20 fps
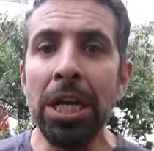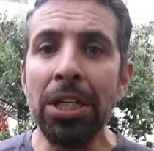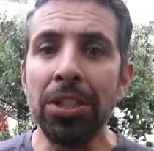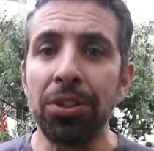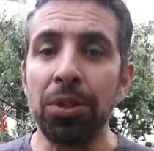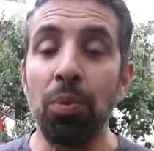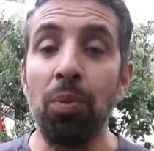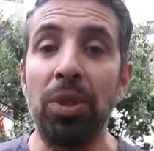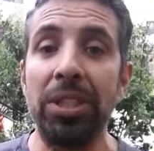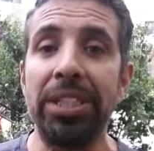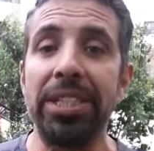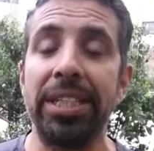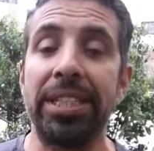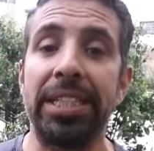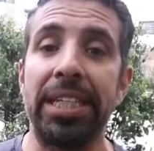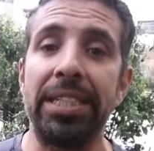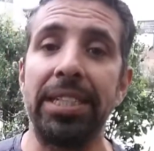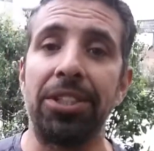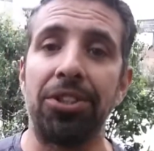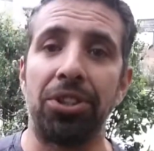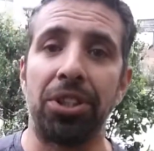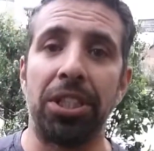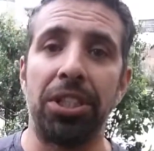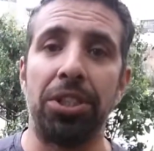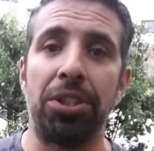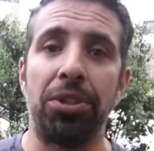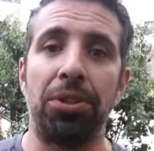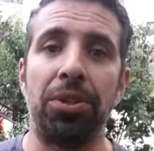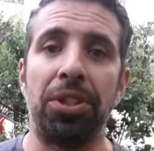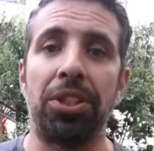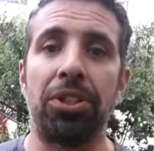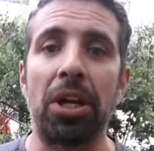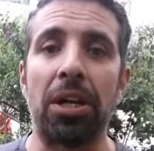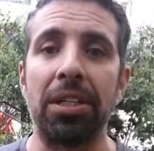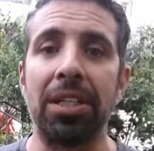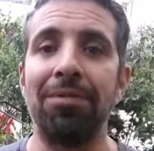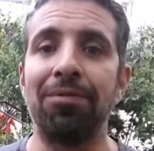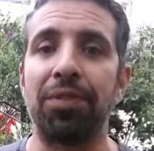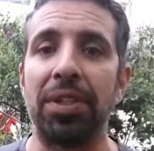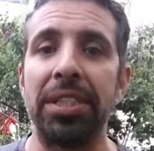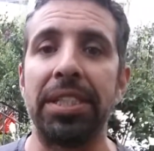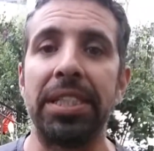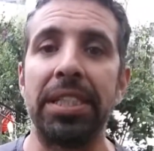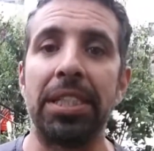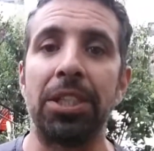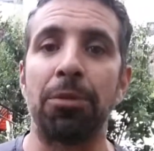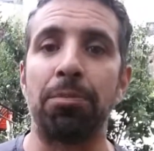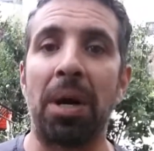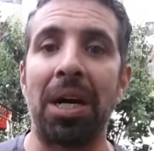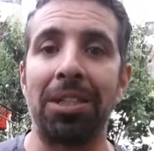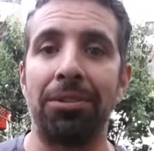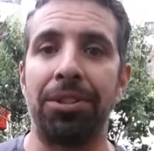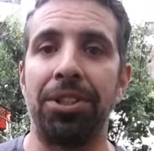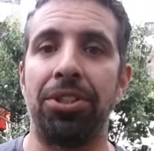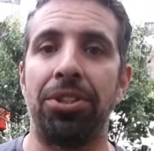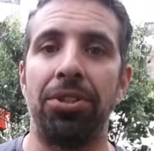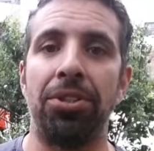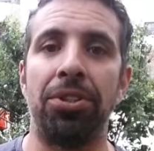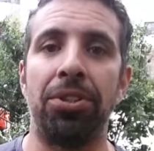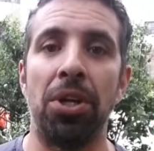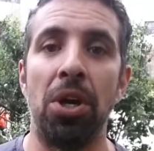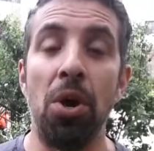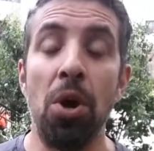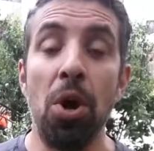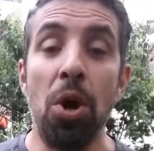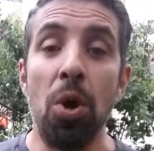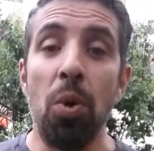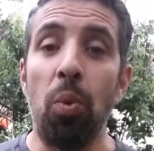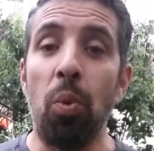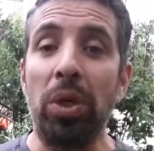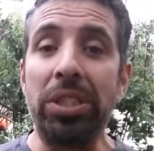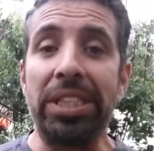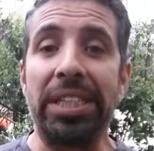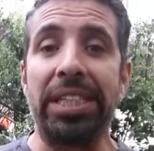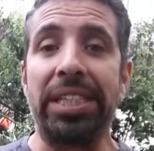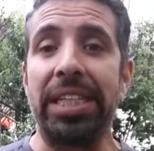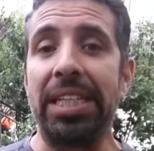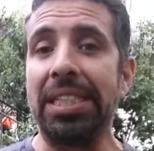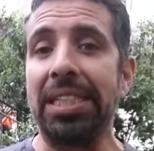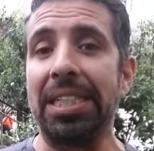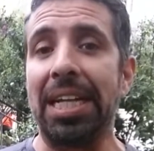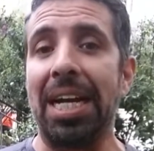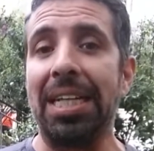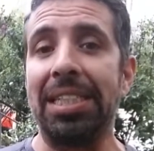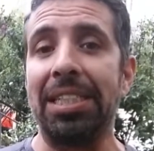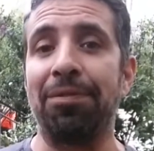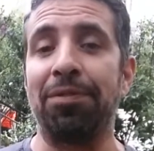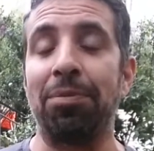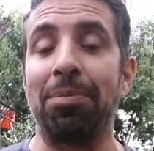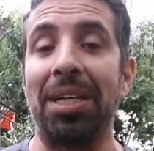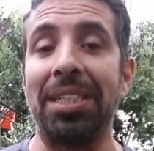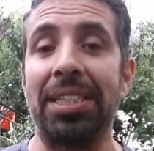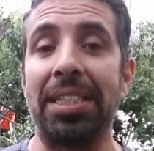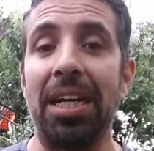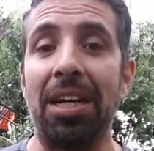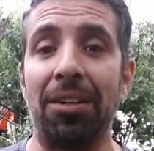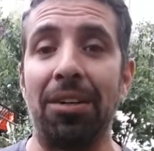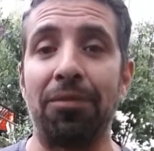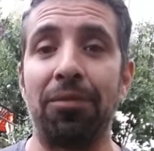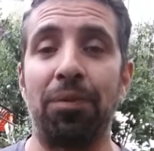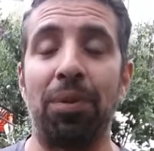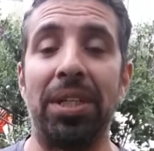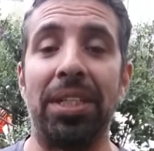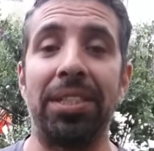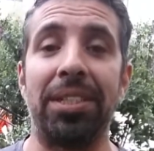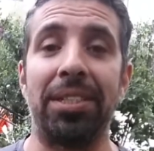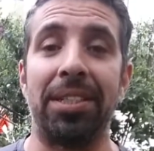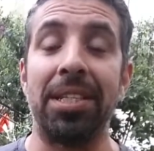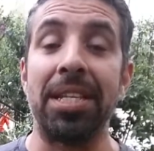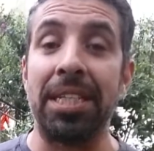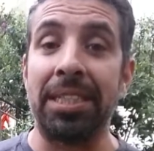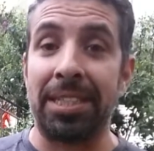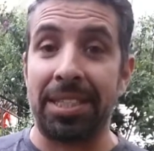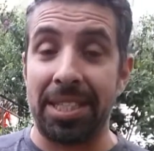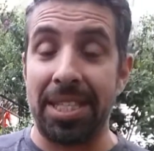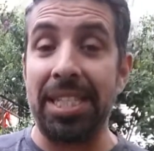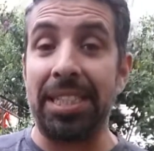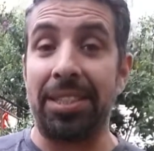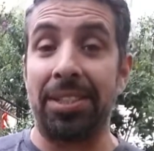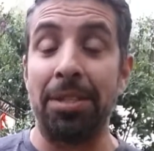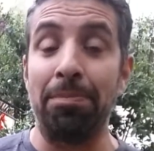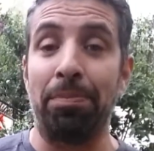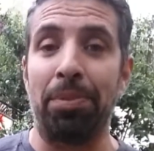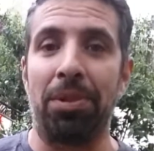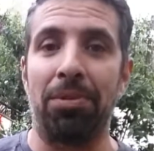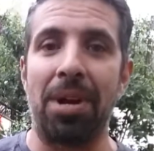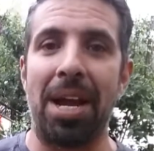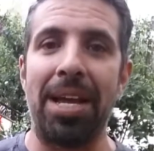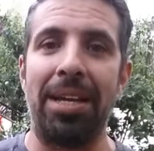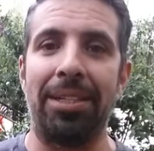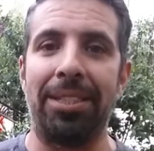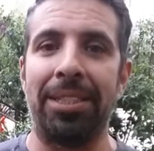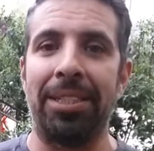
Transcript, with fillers: So, one of the things that you can do is start confronting the smaller issues. One of the things that I did for myself was it's this simple, right?